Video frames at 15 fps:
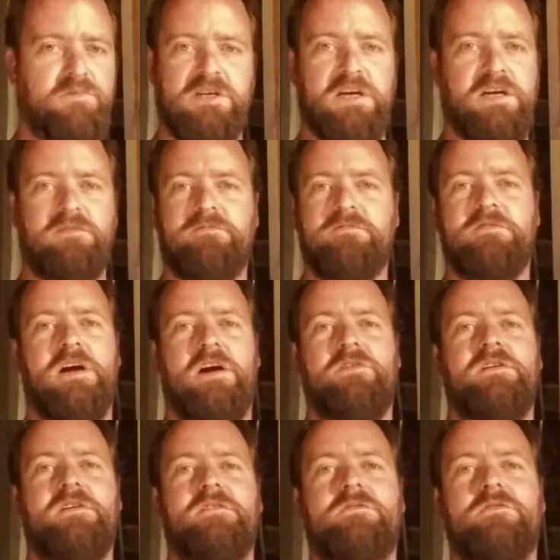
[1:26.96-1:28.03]
dead,
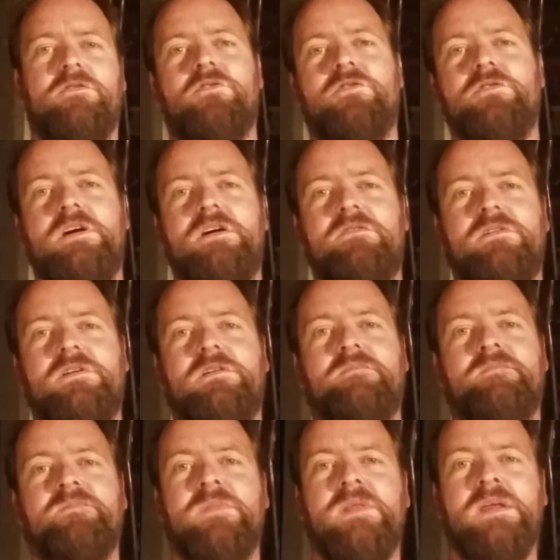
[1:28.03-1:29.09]
nothing, gone, everything.
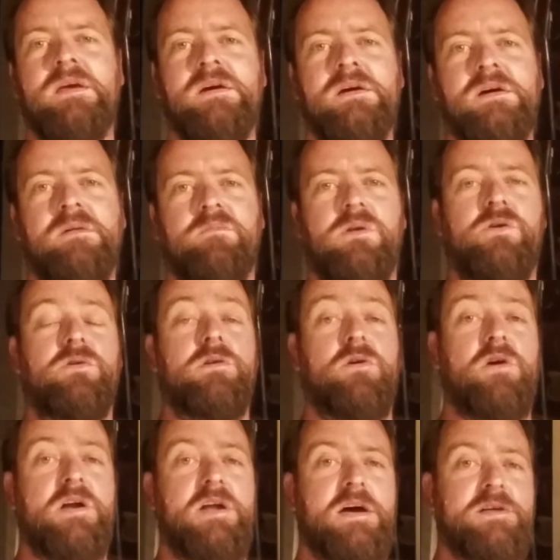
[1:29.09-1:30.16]
Blew a
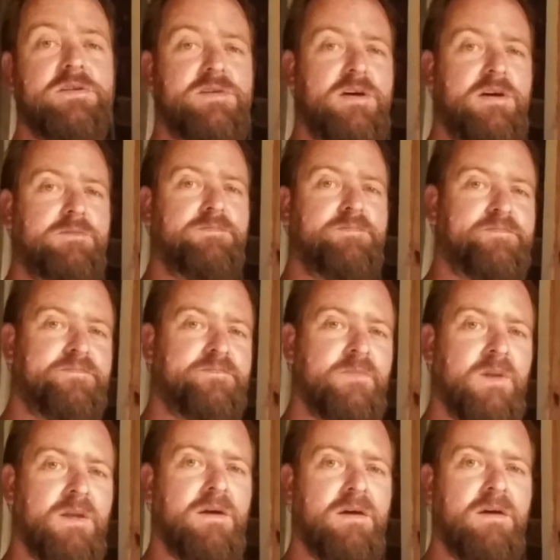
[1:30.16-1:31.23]
line out, so
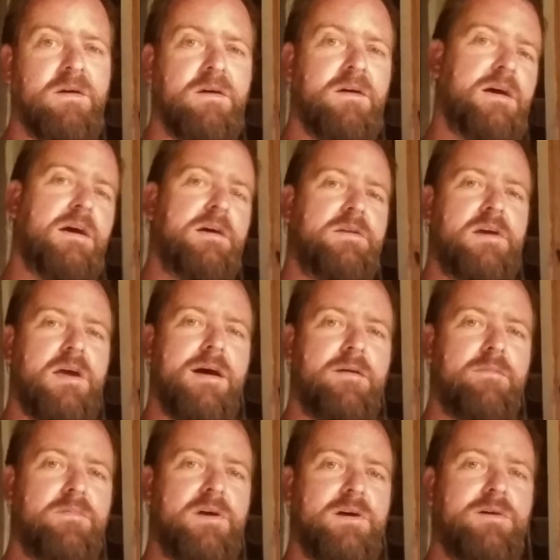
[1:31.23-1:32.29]
had to go
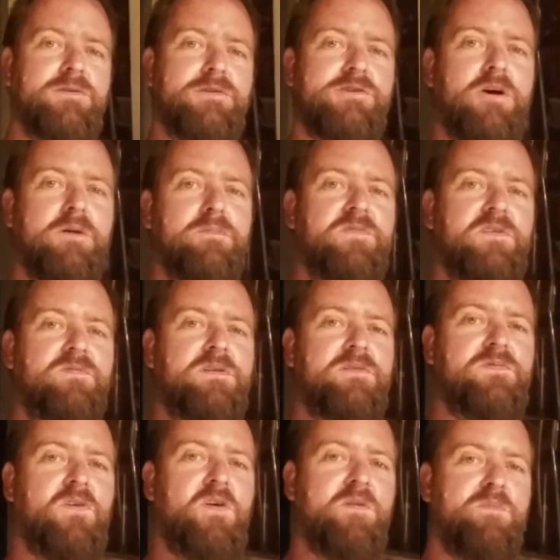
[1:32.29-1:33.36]
up the old shop,
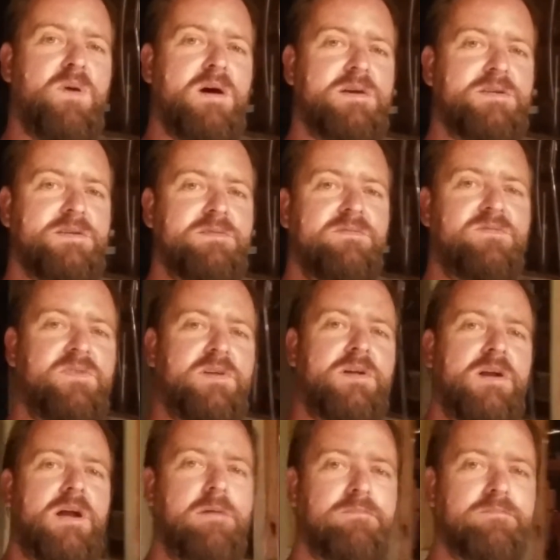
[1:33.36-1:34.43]
$55 and fill
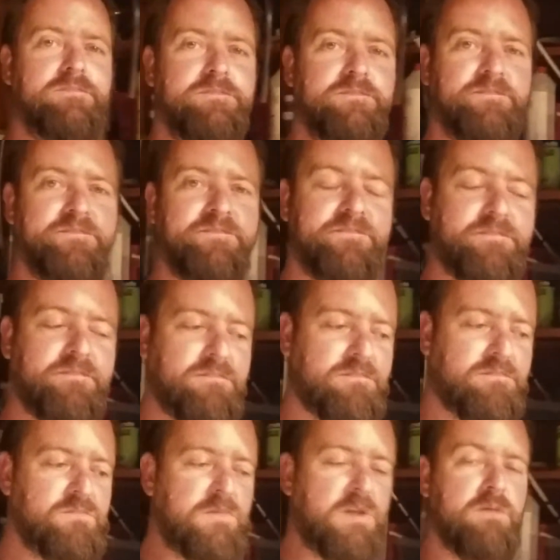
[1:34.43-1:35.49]
it up.
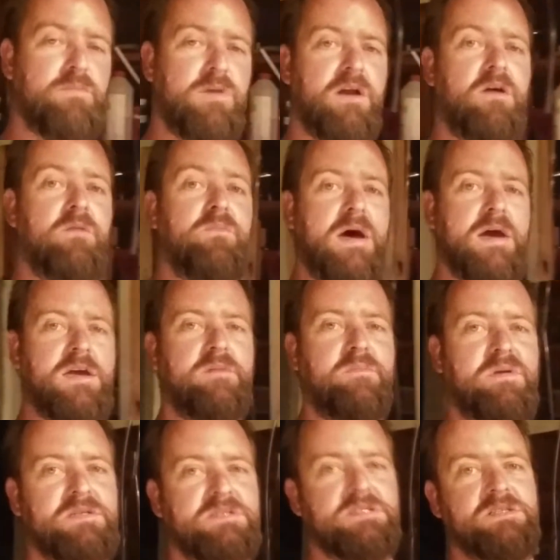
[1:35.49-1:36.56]
But I'm back in
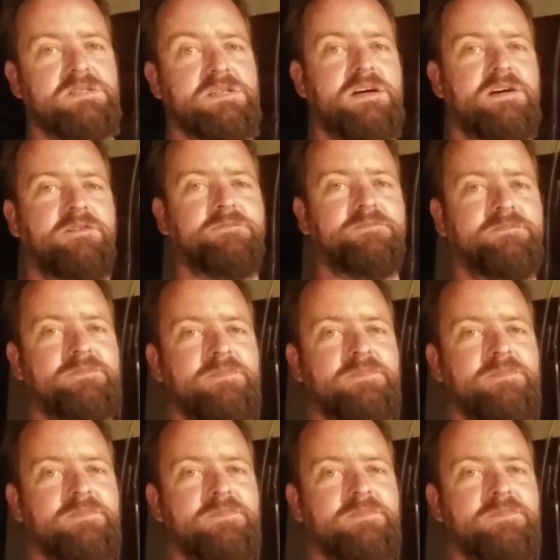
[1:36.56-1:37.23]
business now,